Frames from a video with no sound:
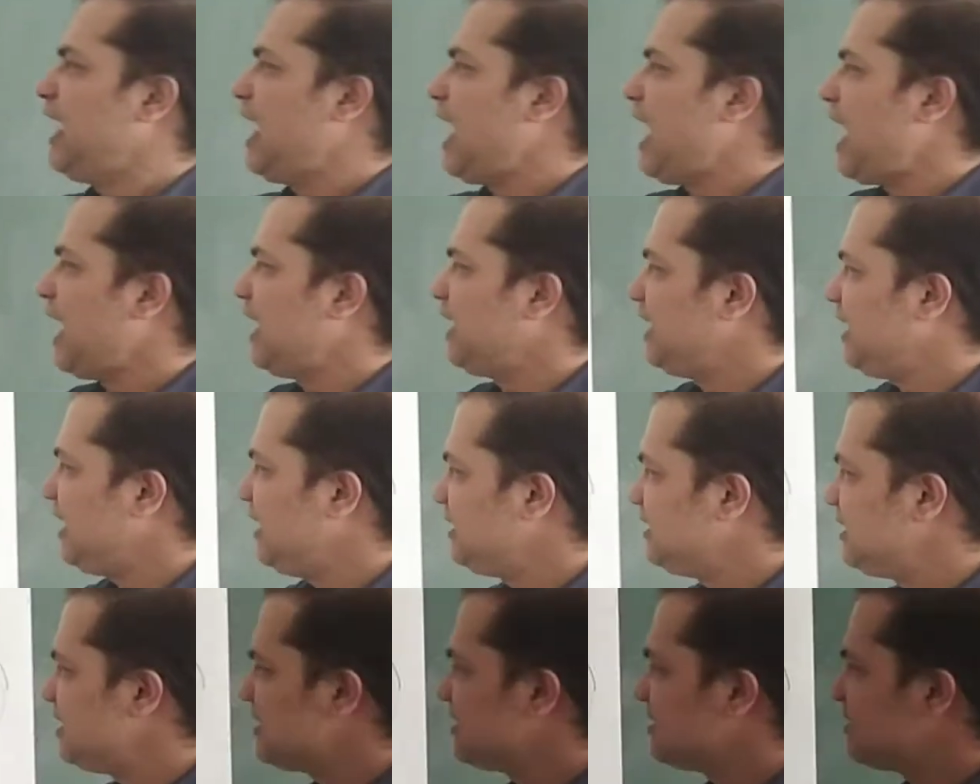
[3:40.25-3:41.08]
and
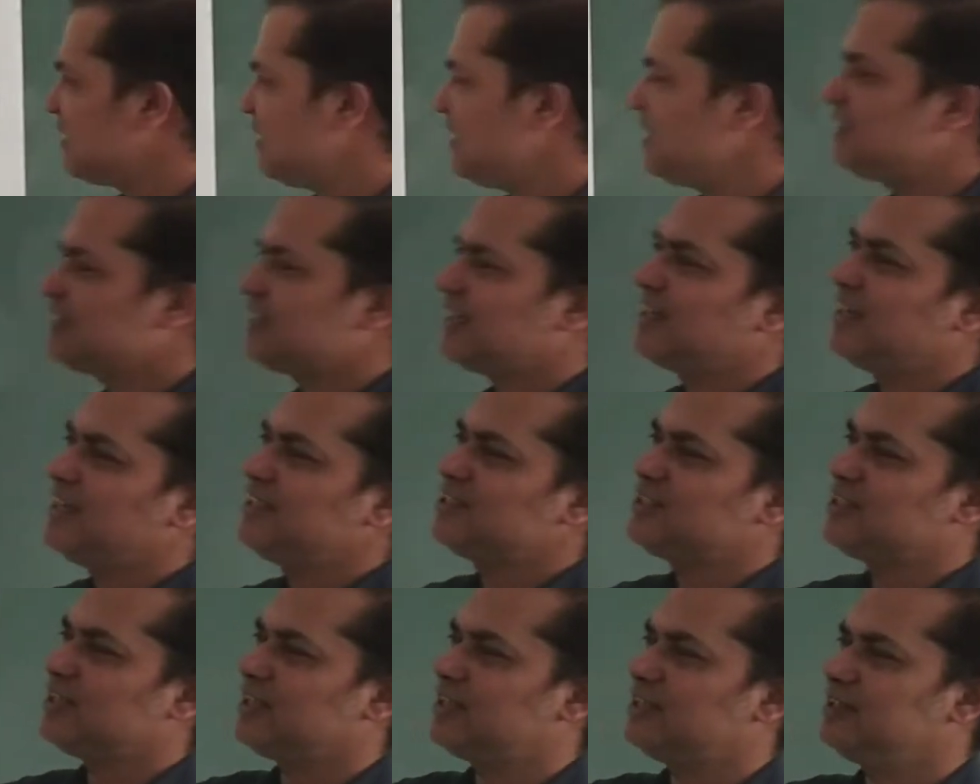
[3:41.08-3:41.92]
in this 3
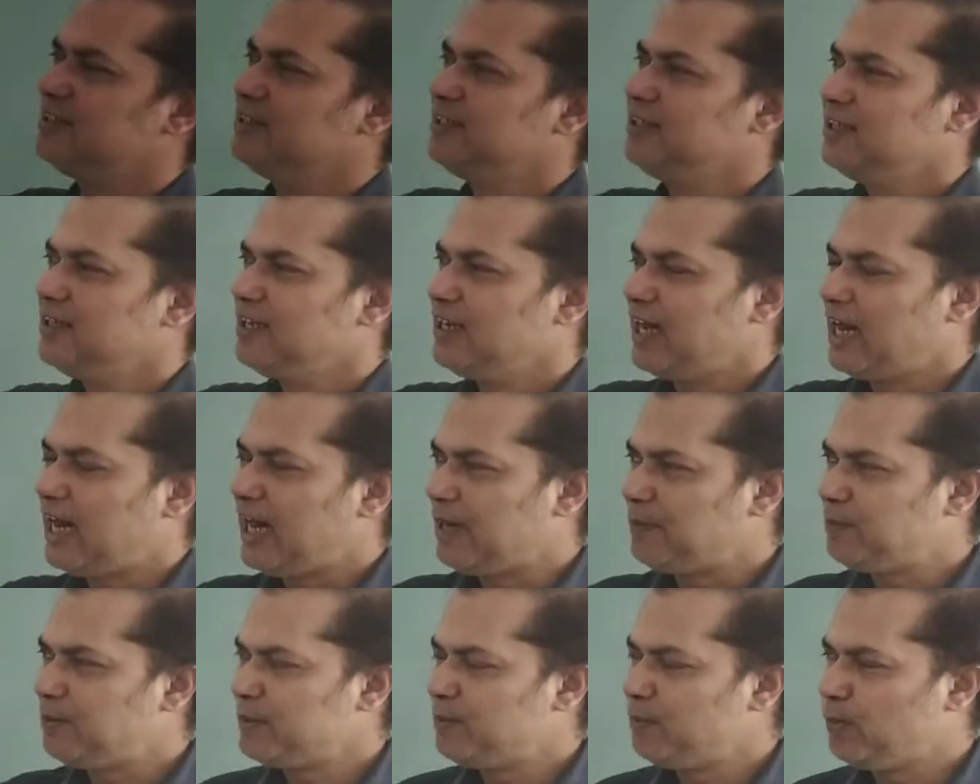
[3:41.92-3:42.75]
generation
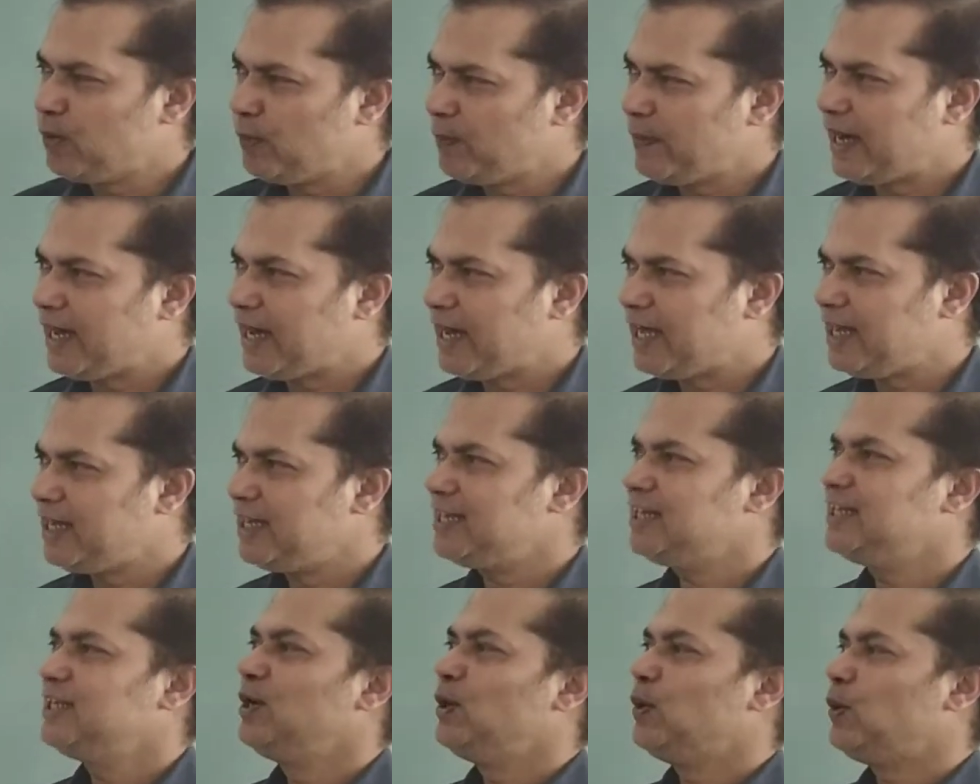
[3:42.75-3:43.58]
our mobile
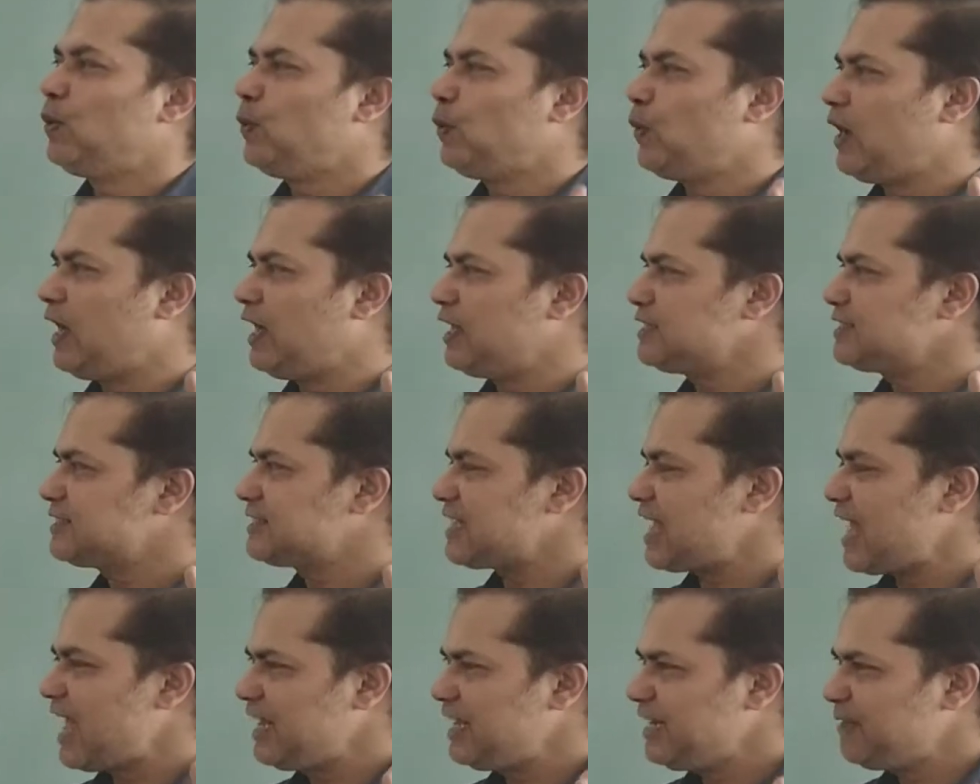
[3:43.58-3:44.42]
was
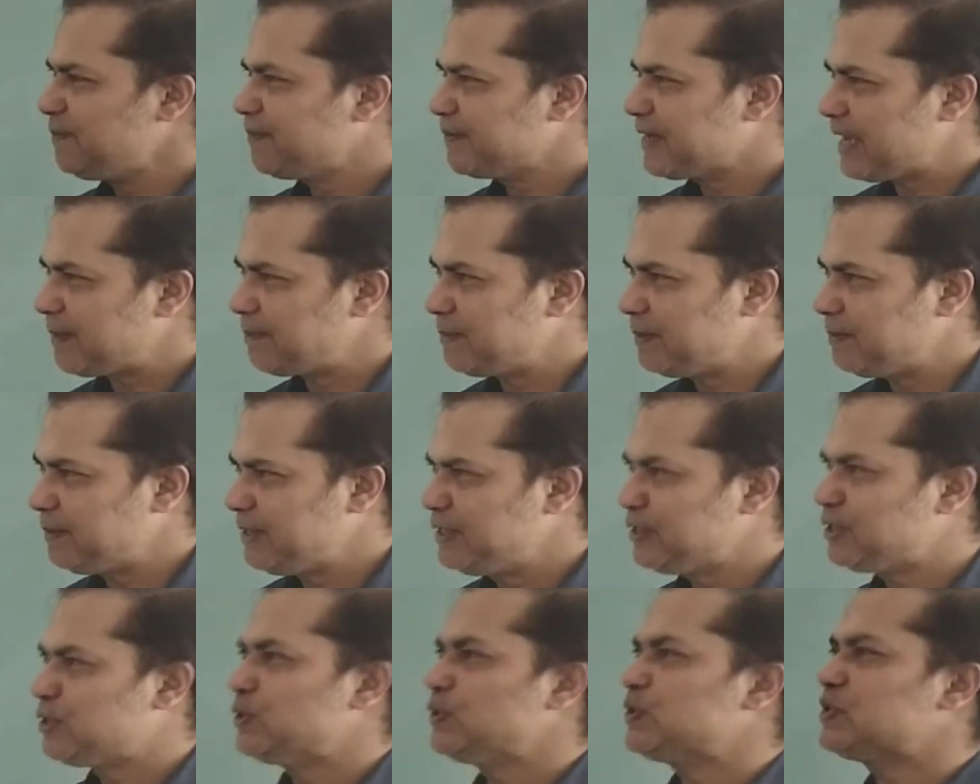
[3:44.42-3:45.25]
enough capable
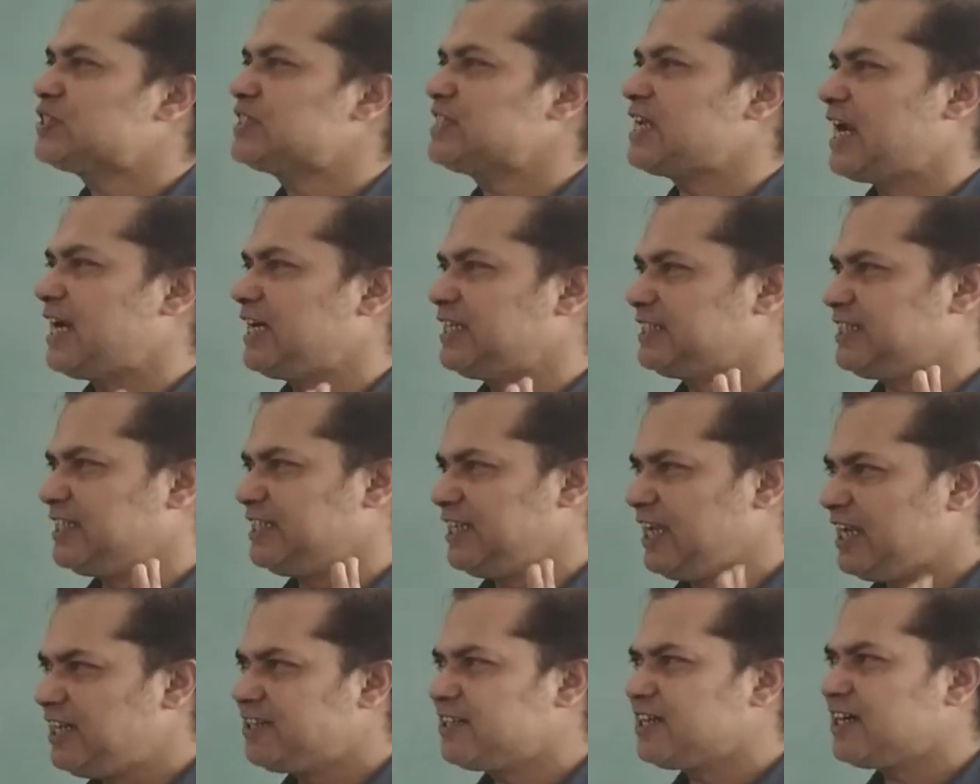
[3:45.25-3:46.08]
to send the
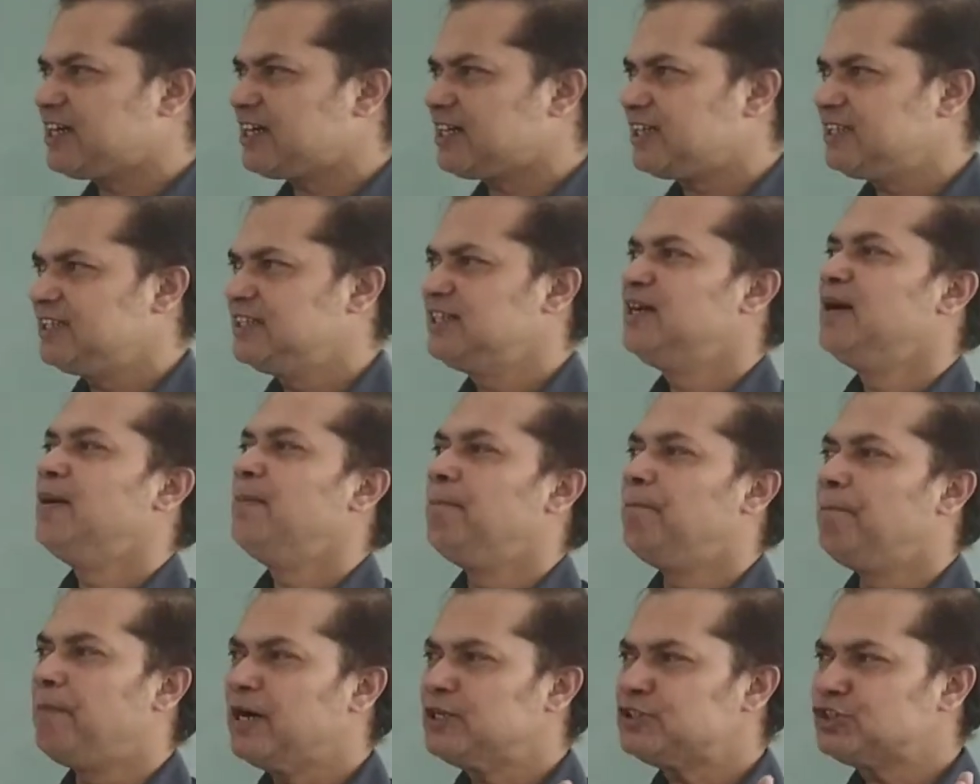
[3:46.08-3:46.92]
data
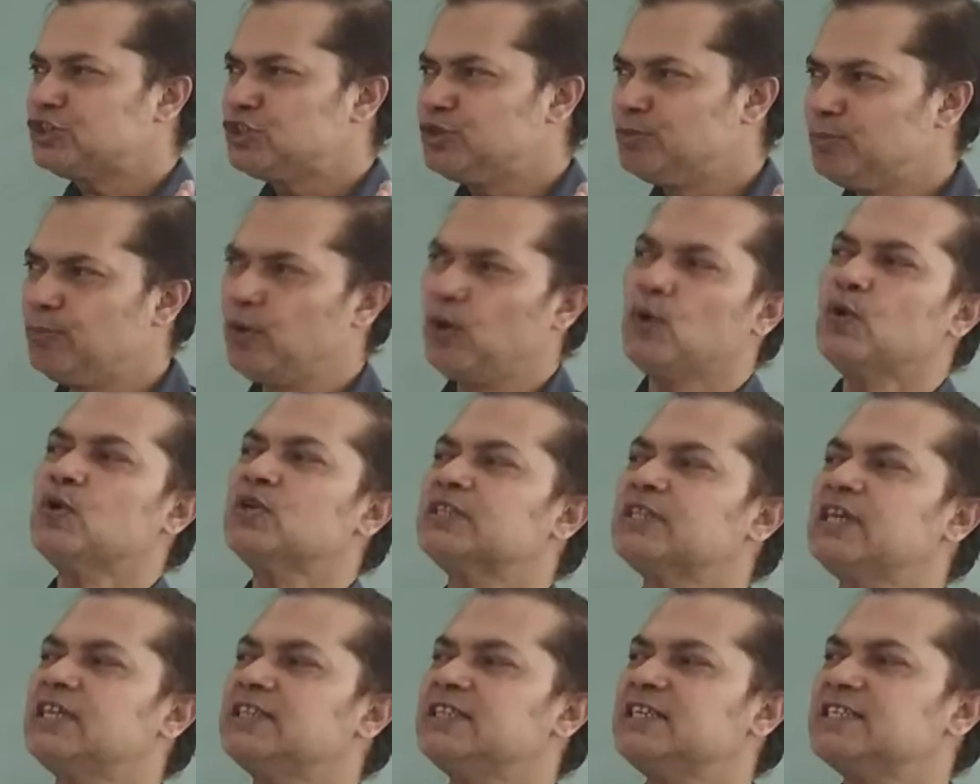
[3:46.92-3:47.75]
much more
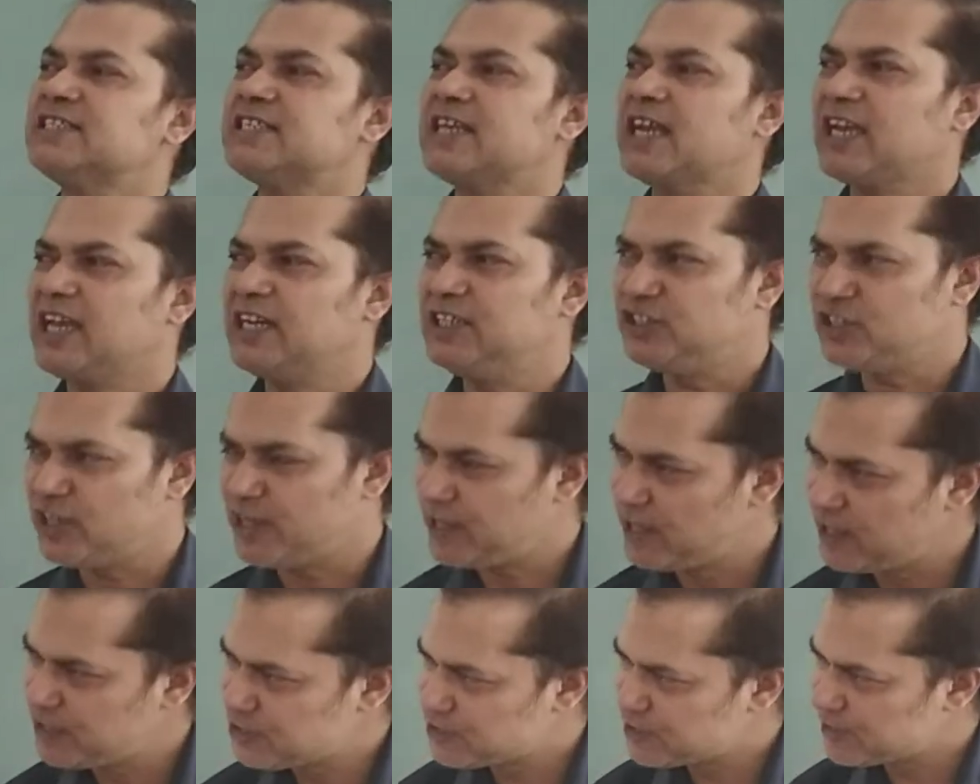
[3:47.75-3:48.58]
than the second
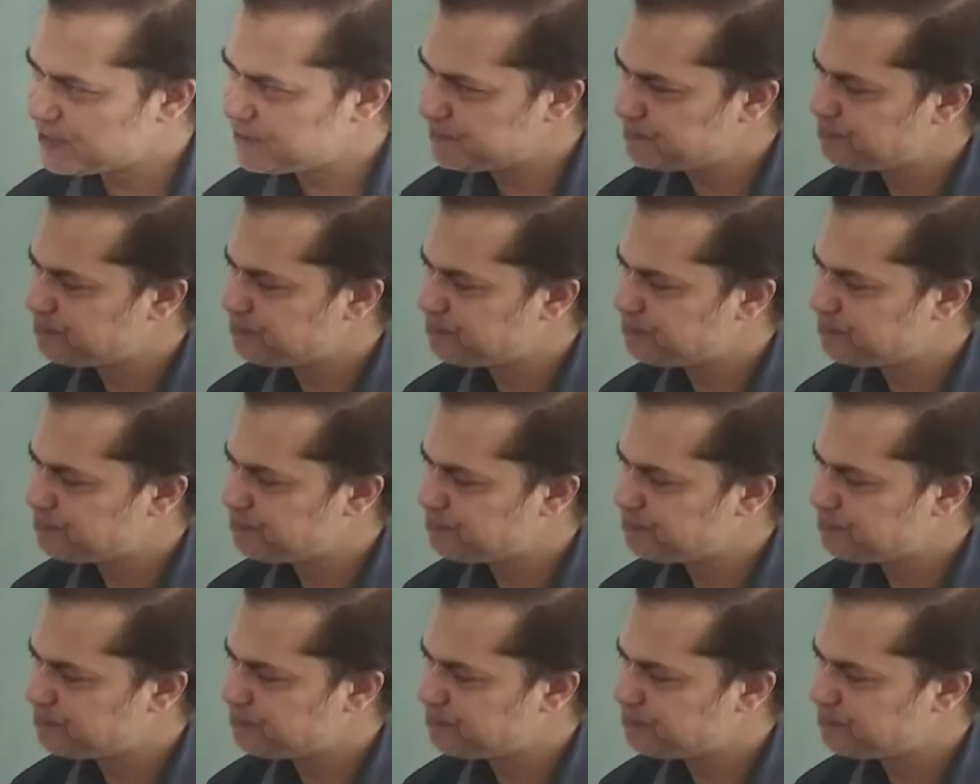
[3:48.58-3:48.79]
generation.